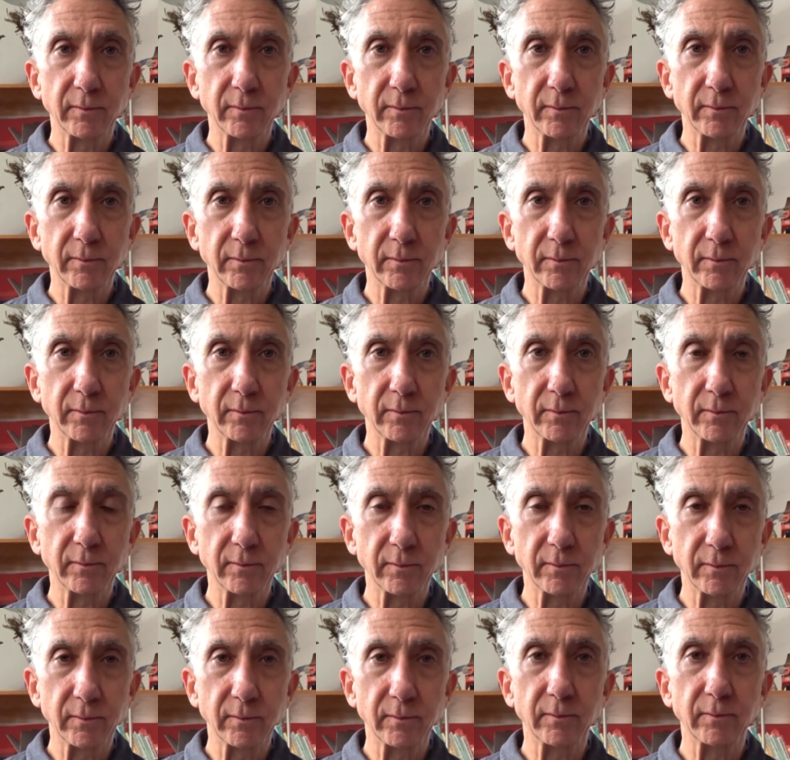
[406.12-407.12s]

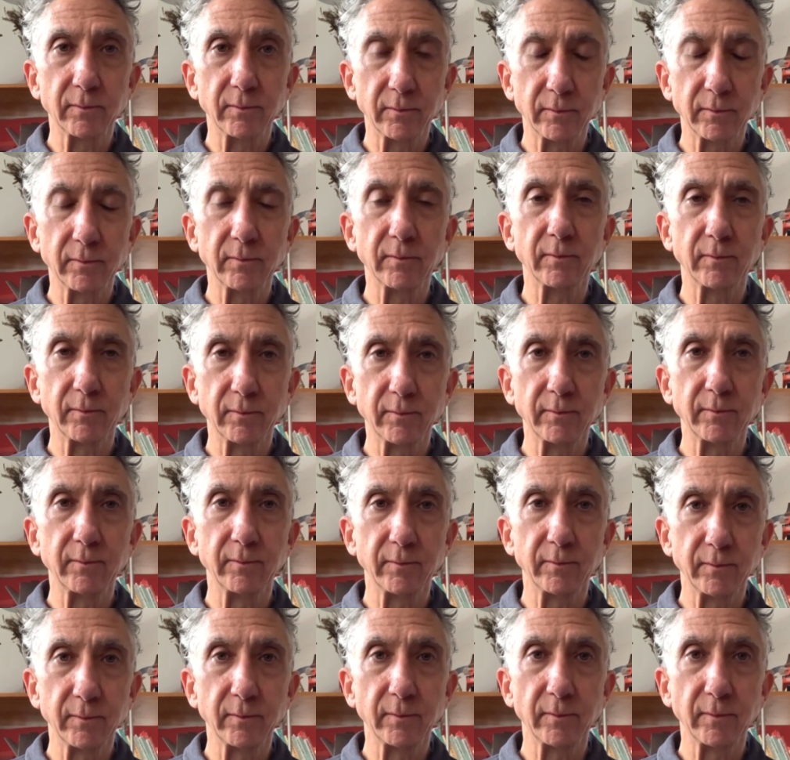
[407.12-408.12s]

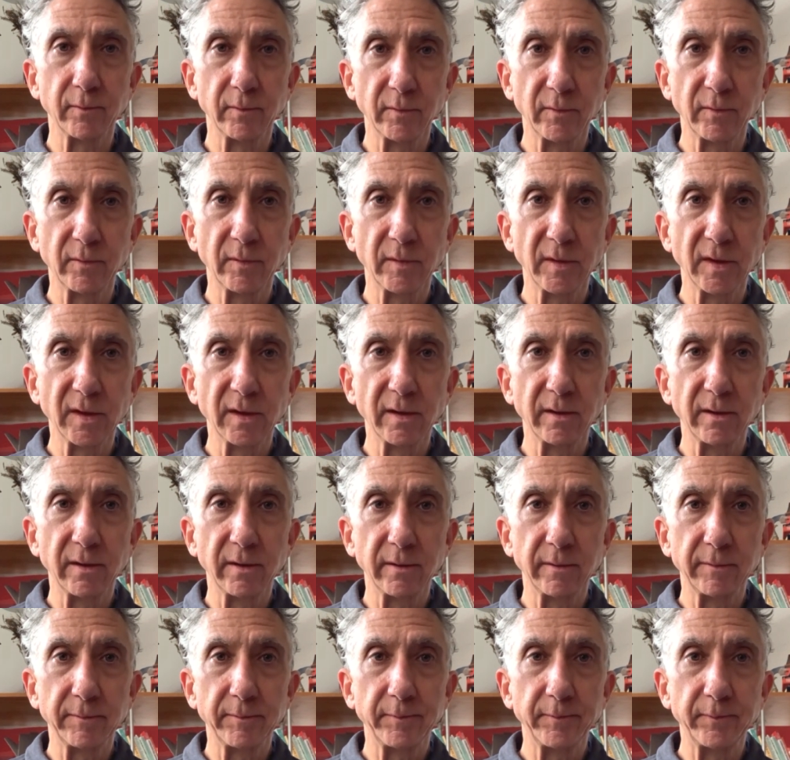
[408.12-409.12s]

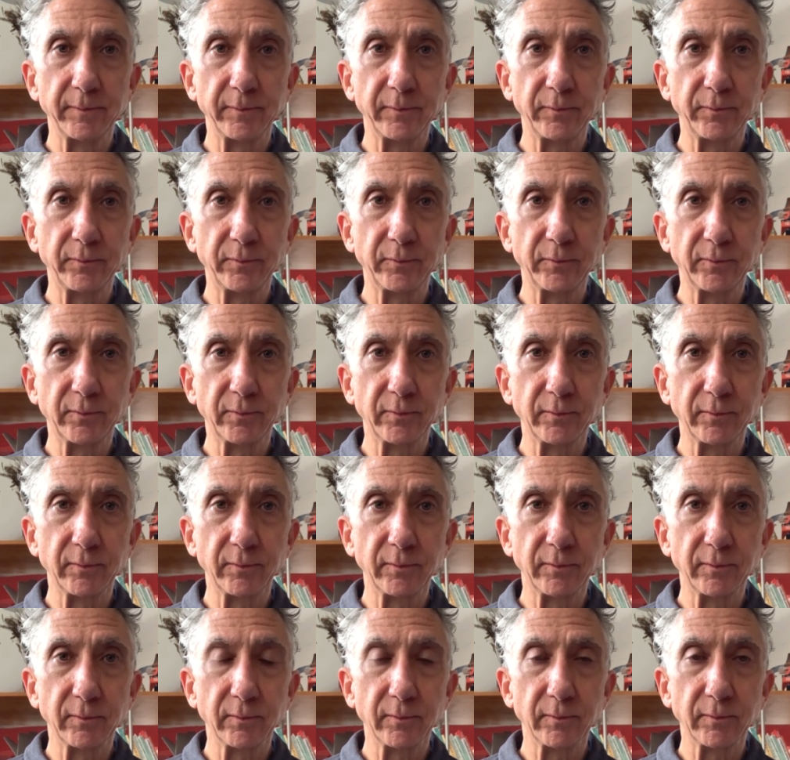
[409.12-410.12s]

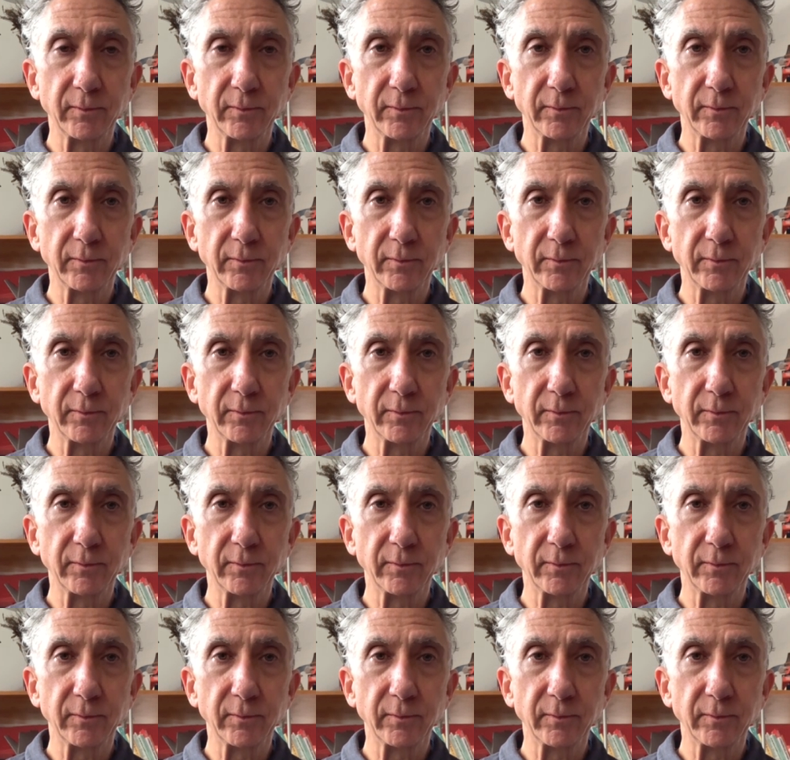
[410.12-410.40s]
(not speaking)